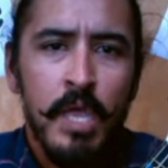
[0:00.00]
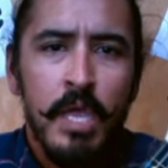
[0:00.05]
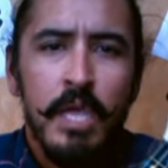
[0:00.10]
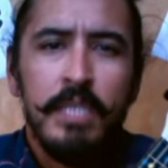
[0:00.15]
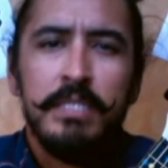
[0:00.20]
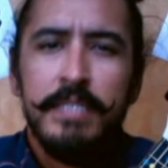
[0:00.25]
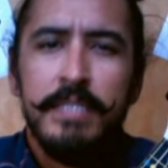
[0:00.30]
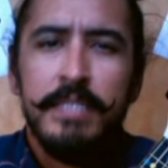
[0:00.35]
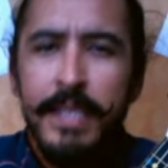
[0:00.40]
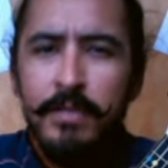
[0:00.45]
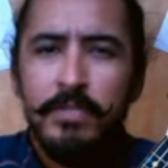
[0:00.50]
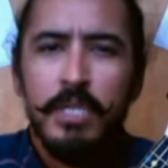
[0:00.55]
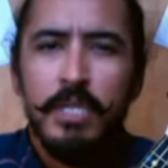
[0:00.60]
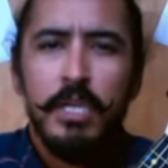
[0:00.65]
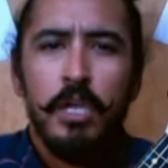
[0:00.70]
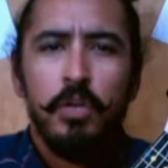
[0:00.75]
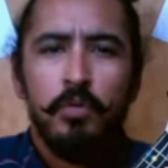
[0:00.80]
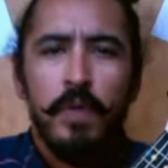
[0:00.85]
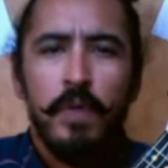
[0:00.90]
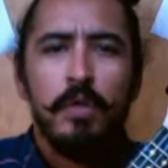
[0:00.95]
It sounds like a
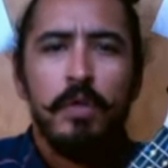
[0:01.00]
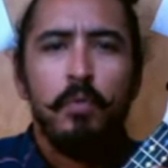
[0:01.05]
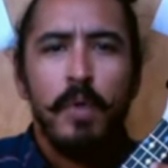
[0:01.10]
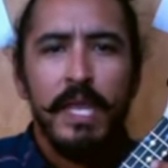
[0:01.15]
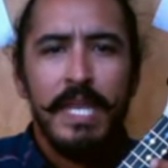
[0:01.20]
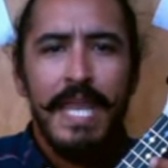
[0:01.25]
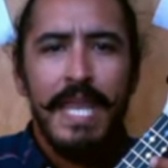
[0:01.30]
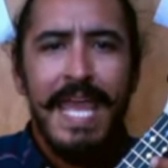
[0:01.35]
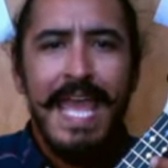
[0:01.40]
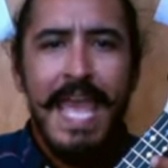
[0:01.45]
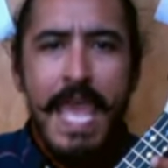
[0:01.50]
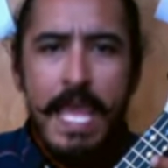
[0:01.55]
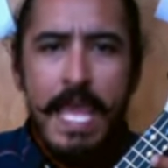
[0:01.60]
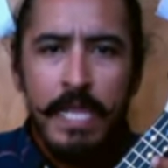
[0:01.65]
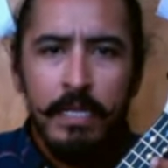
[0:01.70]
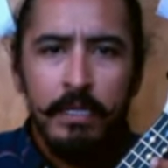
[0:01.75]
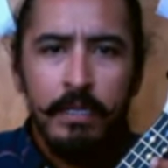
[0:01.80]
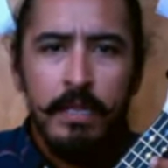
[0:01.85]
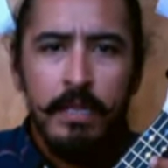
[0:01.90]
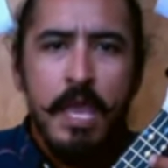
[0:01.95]
great way to end.